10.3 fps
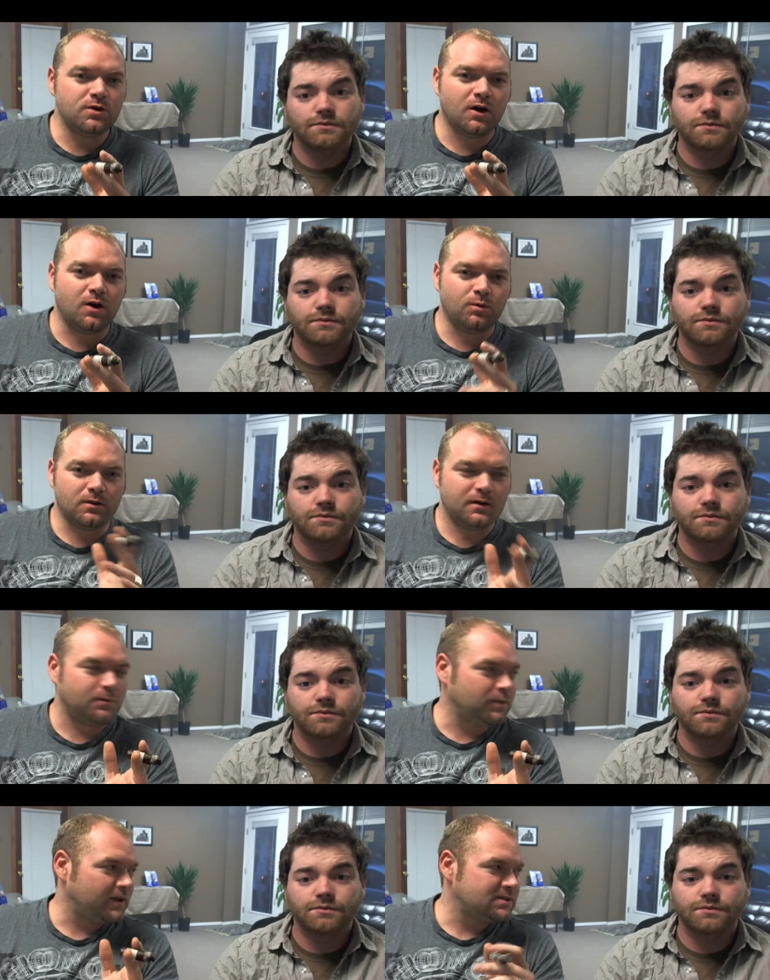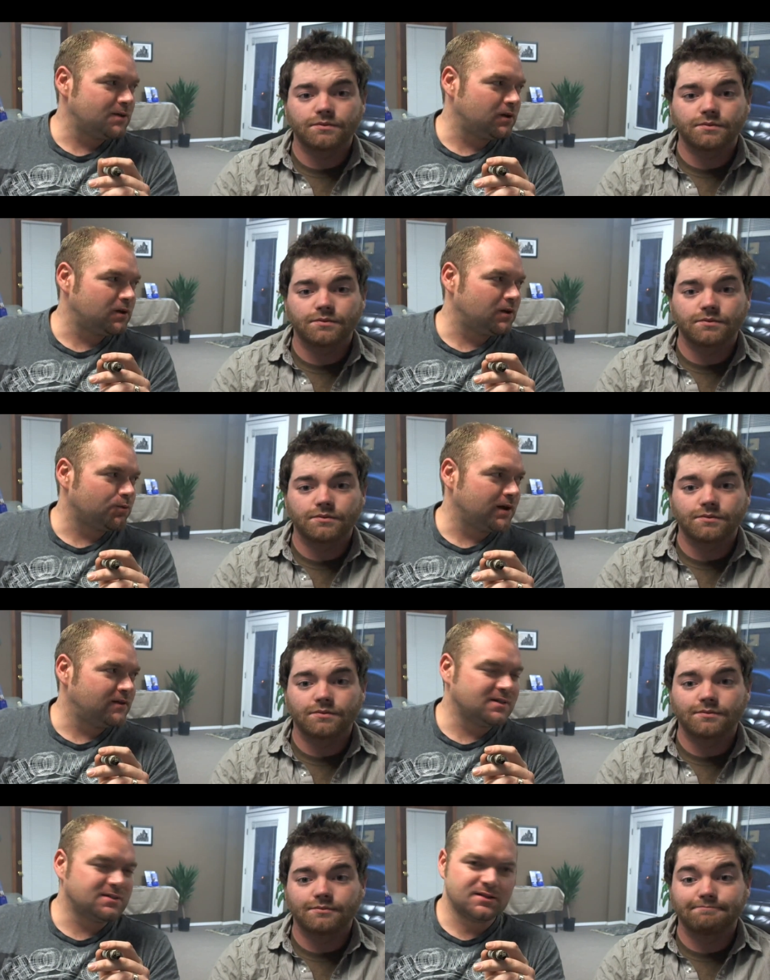Speaker 1: go. Like I say, we're going to
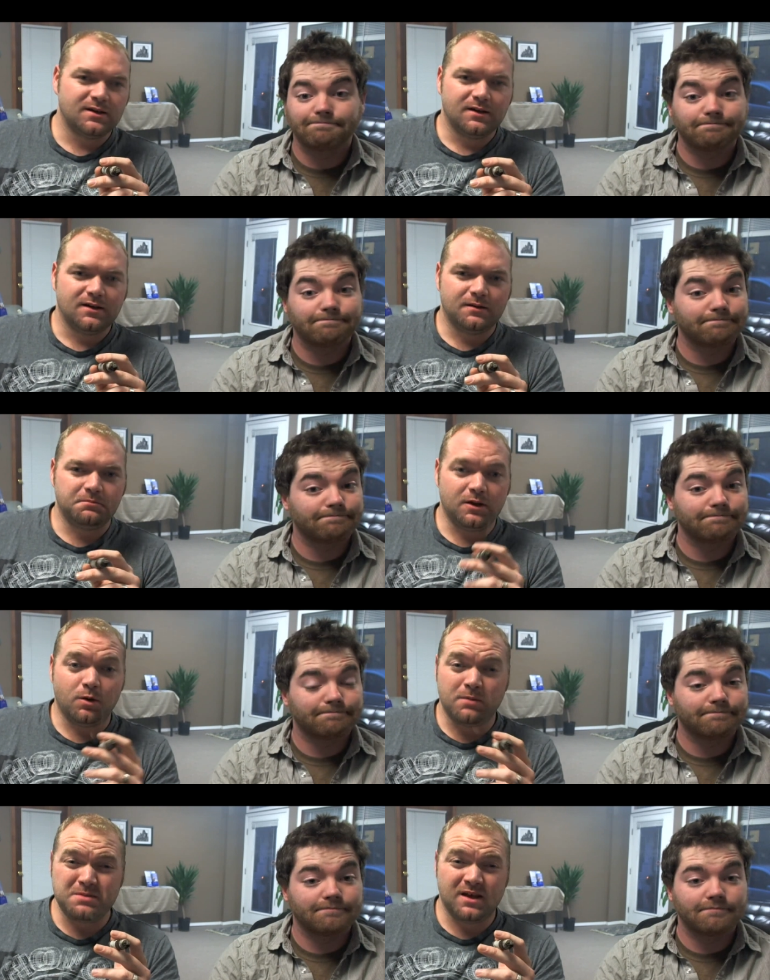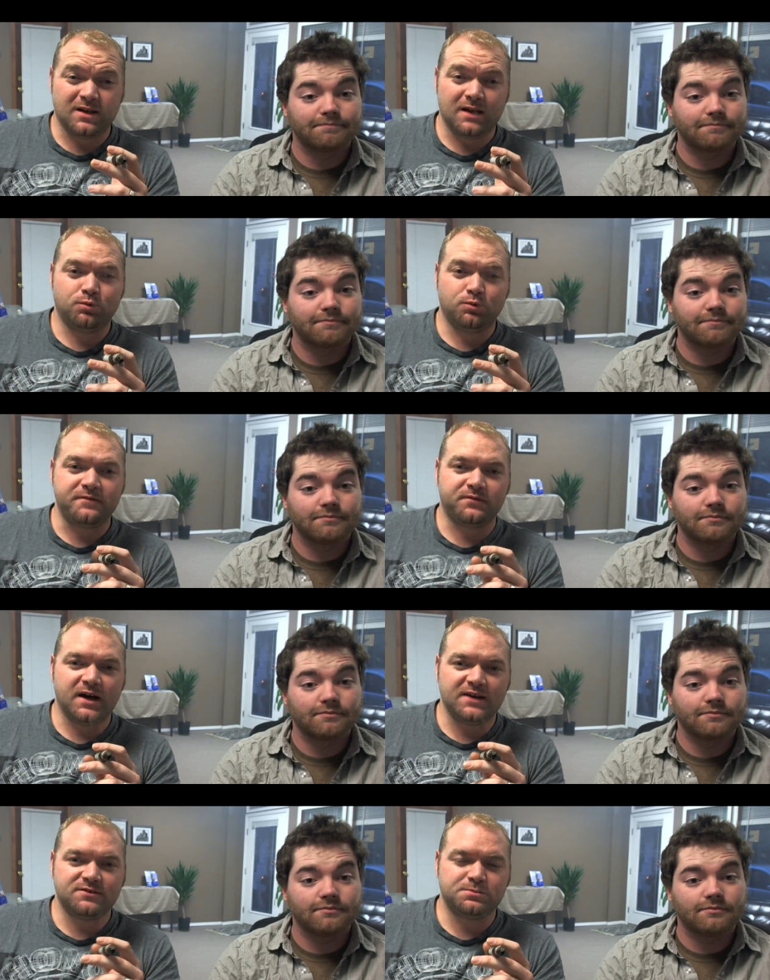rate this, you know, maybe a nine point
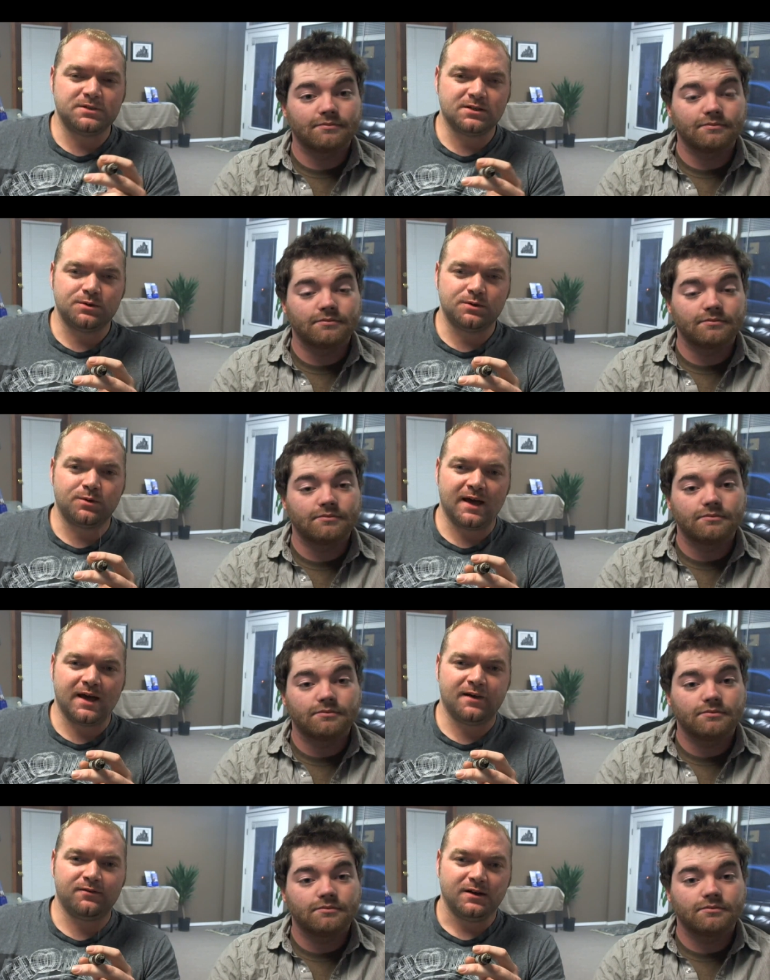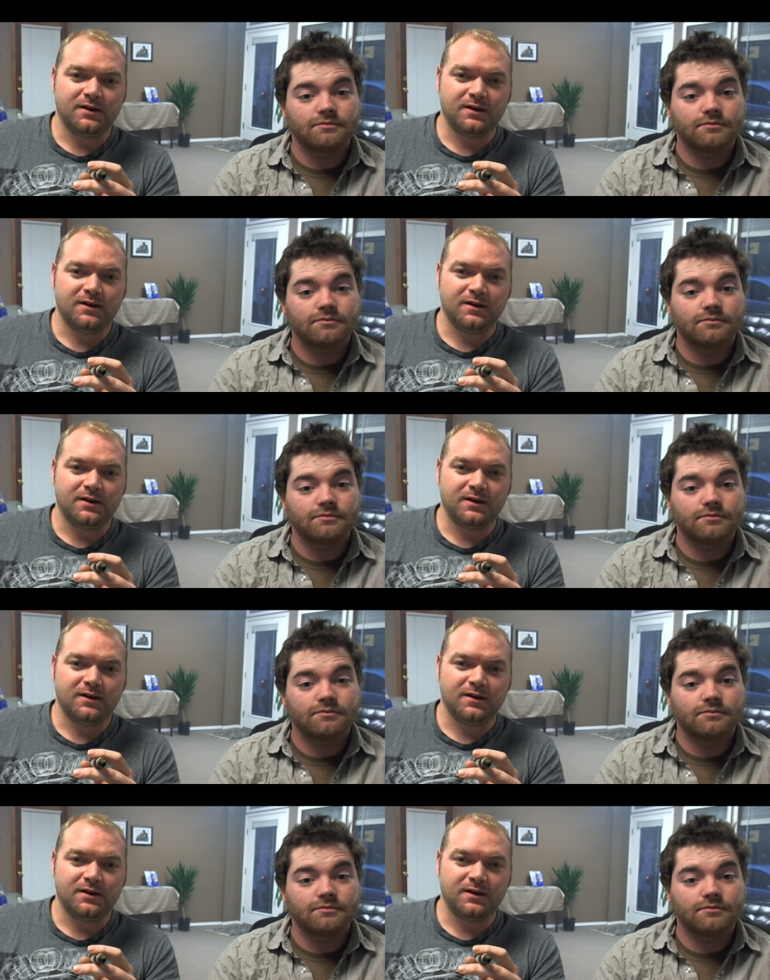five just because we want to have